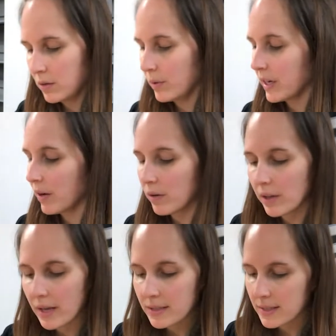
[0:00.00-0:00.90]
we can get rid of
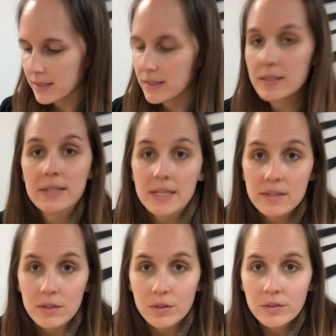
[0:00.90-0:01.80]
that
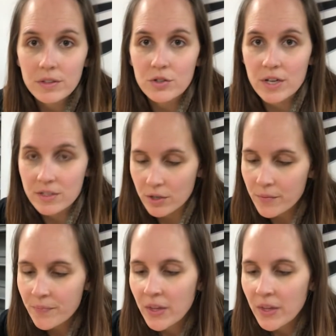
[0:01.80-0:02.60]
stencil, the tracer,